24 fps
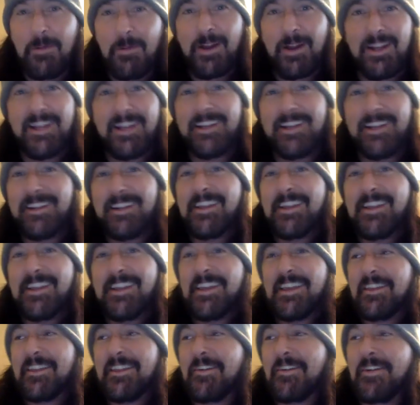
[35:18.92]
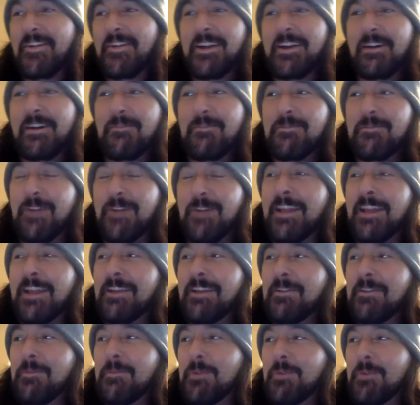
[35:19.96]
we ended
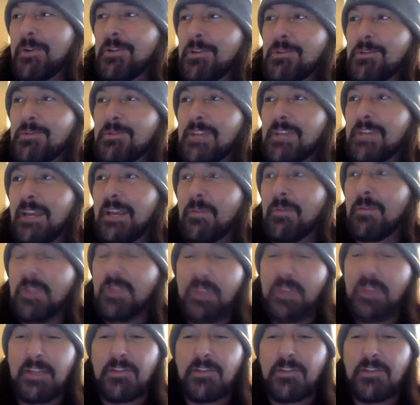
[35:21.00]
up, finally, the producer was like,